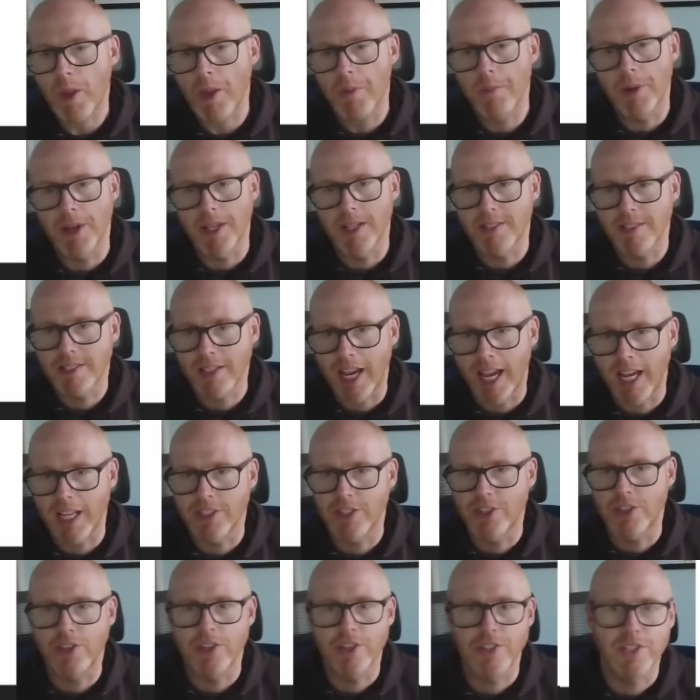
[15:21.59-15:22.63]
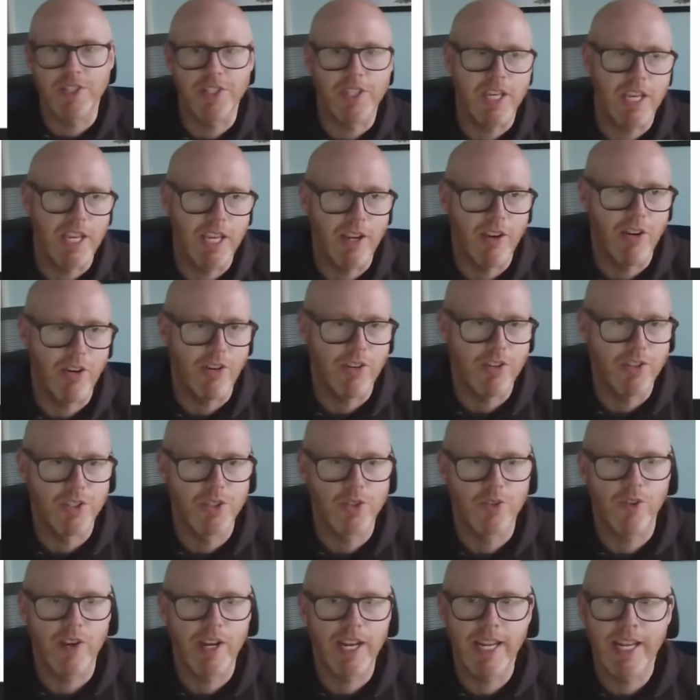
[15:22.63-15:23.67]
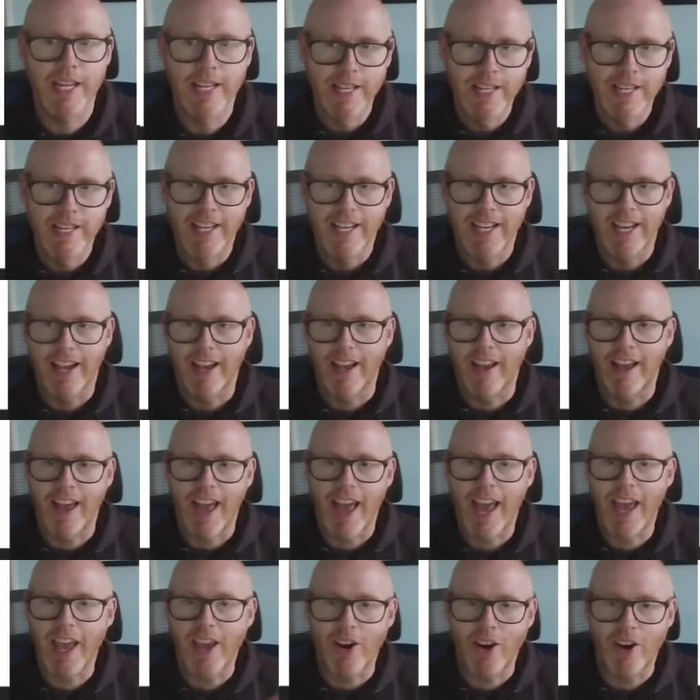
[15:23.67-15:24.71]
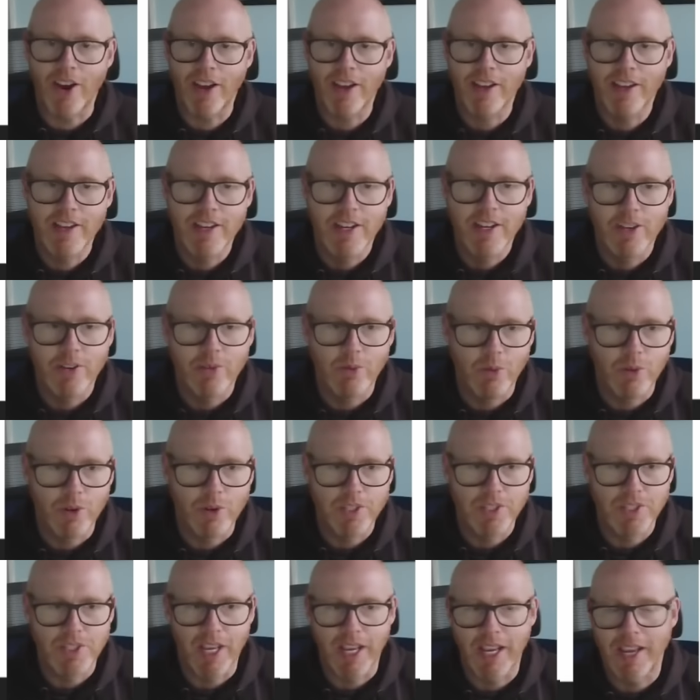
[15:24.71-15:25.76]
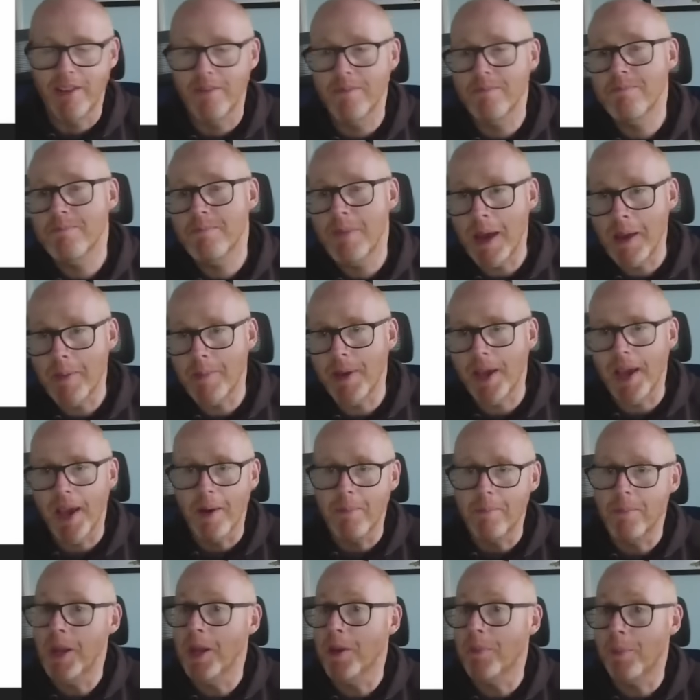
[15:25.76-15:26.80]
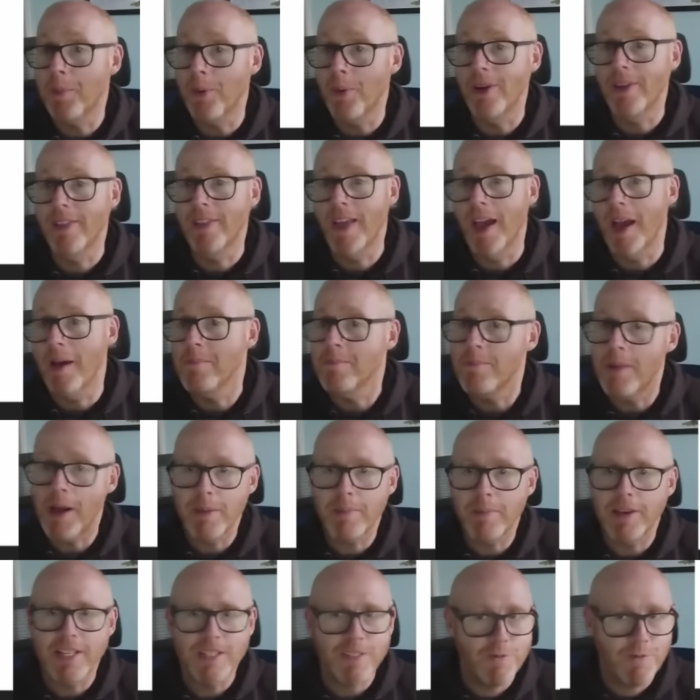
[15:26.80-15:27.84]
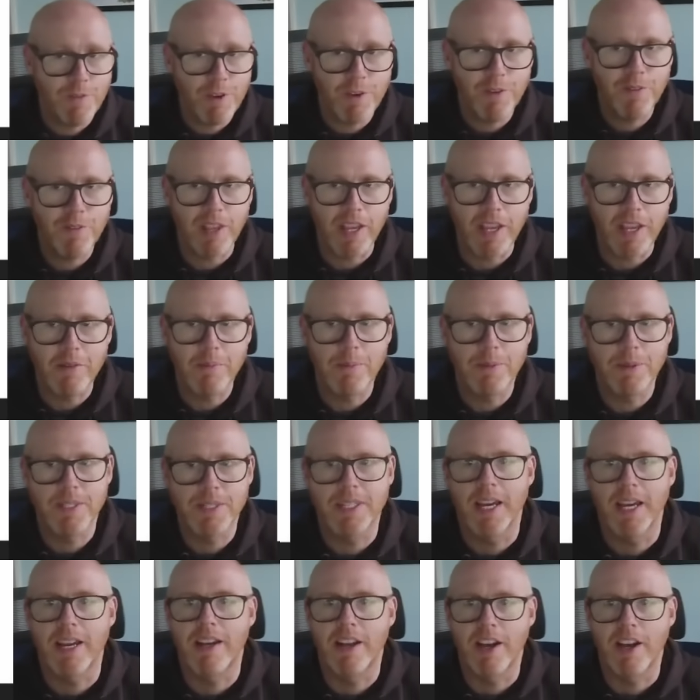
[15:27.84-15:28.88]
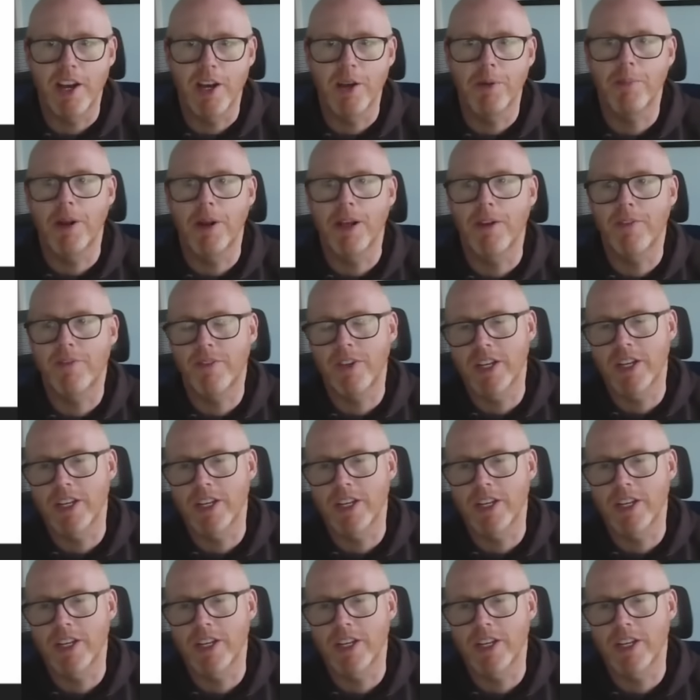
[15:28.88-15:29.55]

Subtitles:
But as you can see here on screen, AI was saying maybe a midpoint there. Maybe it's 15% uplift.